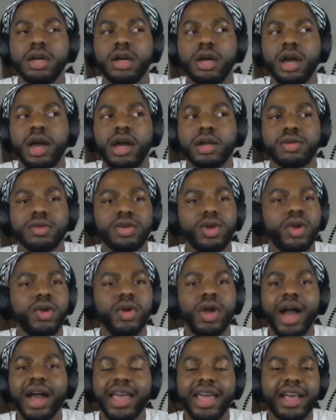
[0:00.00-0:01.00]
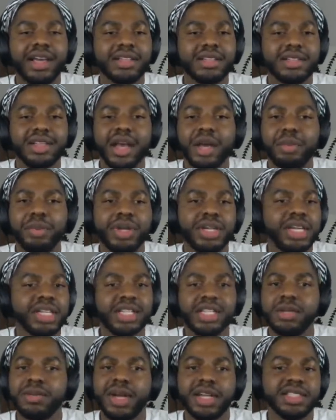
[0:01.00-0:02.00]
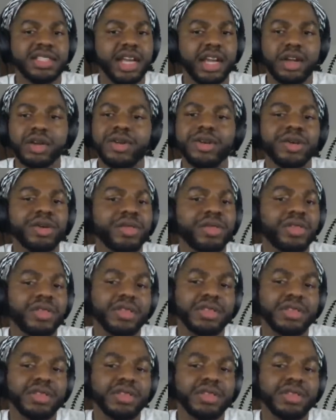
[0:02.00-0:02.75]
I don't know. I can't predict anybody's hair growth.